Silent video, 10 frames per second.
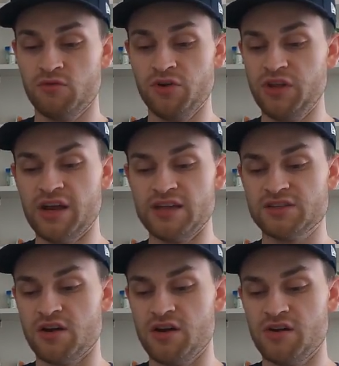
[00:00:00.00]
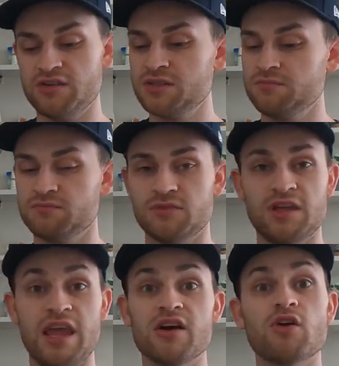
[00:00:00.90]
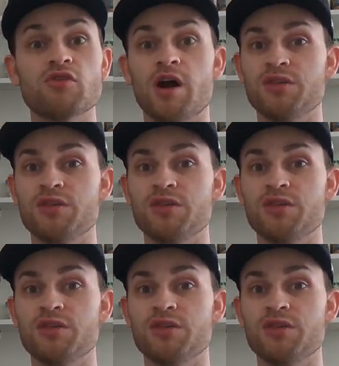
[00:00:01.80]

Really nice cards. Can't go wrong